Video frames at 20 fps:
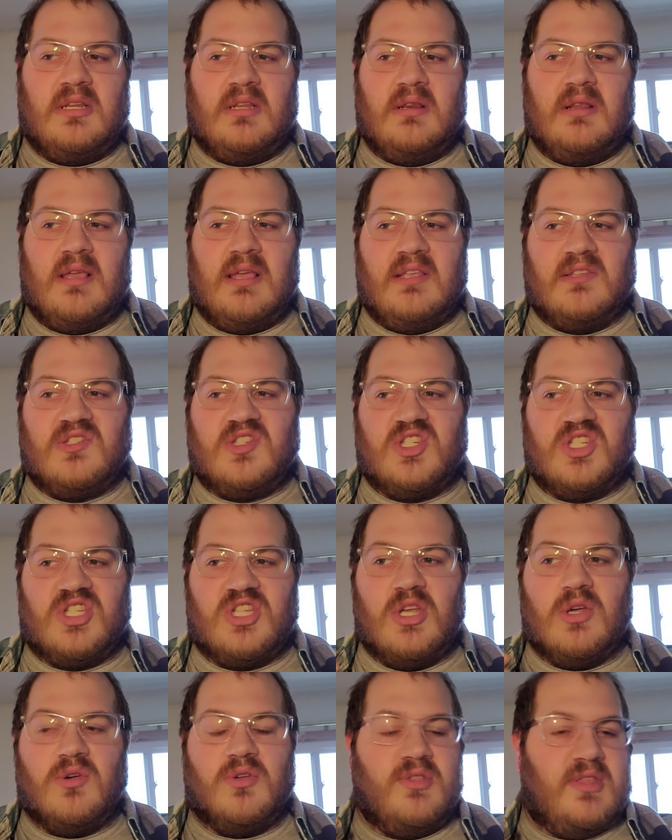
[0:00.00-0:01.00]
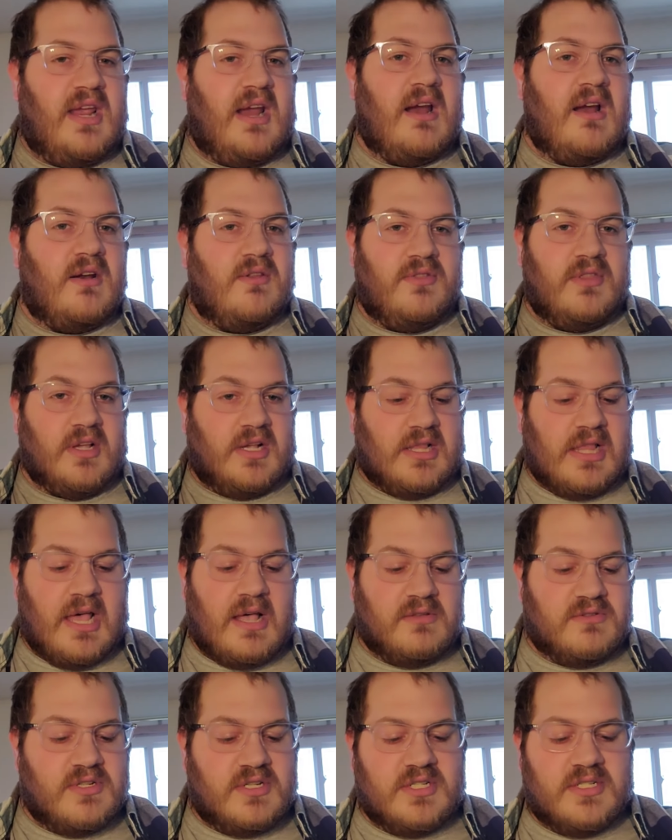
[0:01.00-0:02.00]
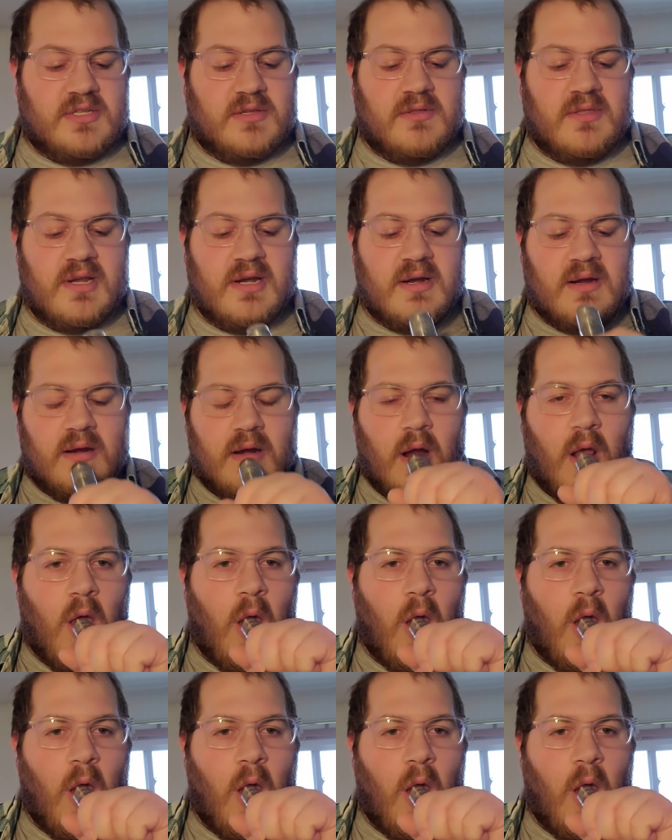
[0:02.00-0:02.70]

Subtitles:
is still there, and the clouds are still there.